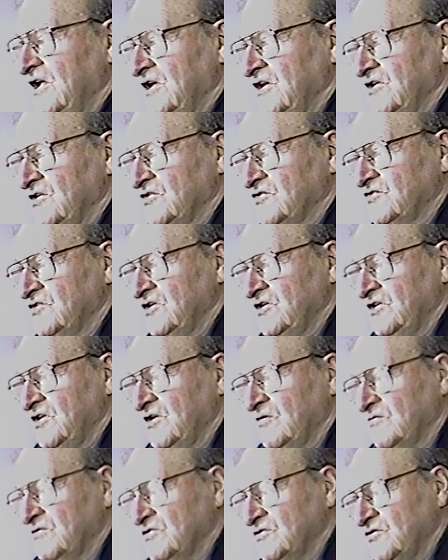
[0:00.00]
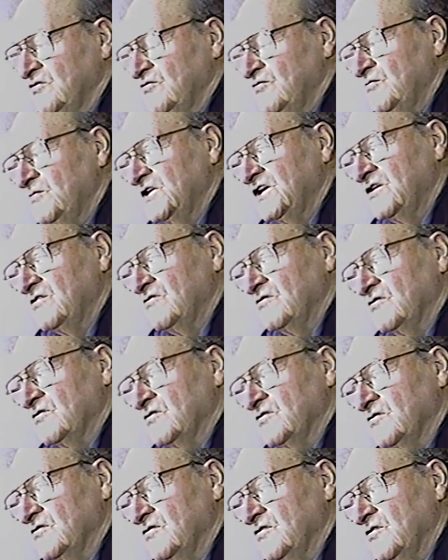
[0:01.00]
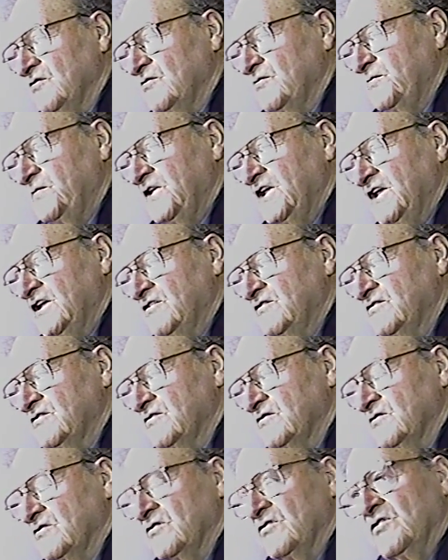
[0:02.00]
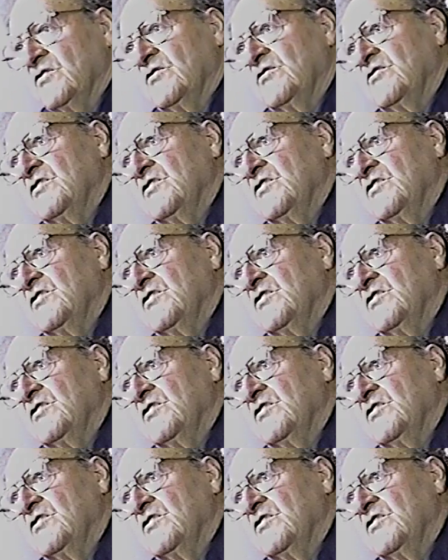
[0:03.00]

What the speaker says: You see, there was no mountains or no peaks or no